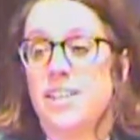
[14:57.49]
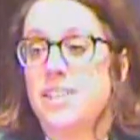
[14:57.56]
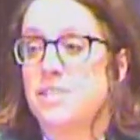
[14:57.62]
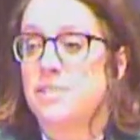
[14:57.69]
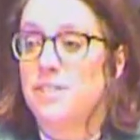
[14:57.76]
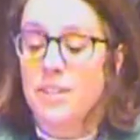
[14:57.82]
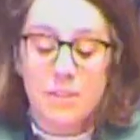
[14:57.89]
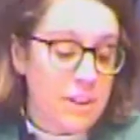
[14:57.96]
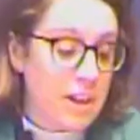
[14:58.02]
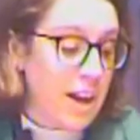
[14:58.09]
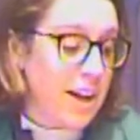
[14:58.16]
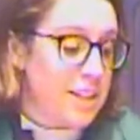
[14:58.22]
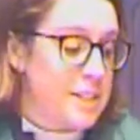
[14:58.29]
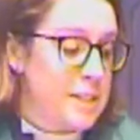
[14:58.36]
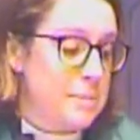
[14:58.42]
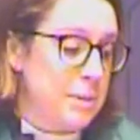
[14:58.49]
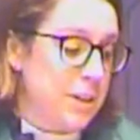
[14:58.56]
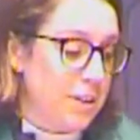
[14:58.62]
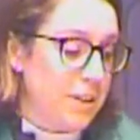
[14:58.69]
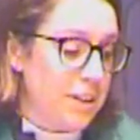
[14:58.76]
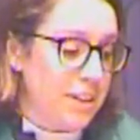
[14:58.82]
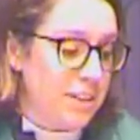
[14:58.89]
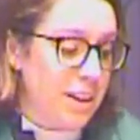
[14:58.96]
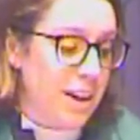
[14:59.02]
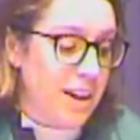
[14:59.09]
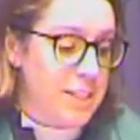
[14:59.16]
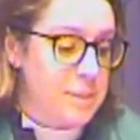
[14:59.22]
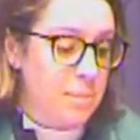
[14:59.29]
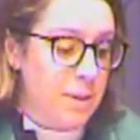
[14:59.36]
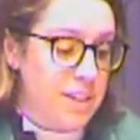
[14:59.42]
to feel God's Spirit and
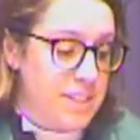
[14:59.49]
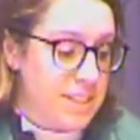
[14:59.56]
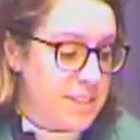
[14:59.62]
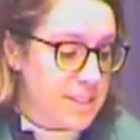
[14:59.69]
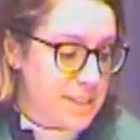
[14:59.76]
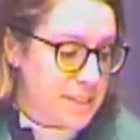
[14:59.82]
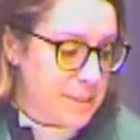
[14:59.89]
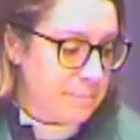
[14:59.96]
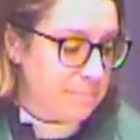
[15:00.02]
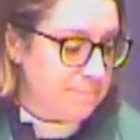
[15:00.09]
God's presence.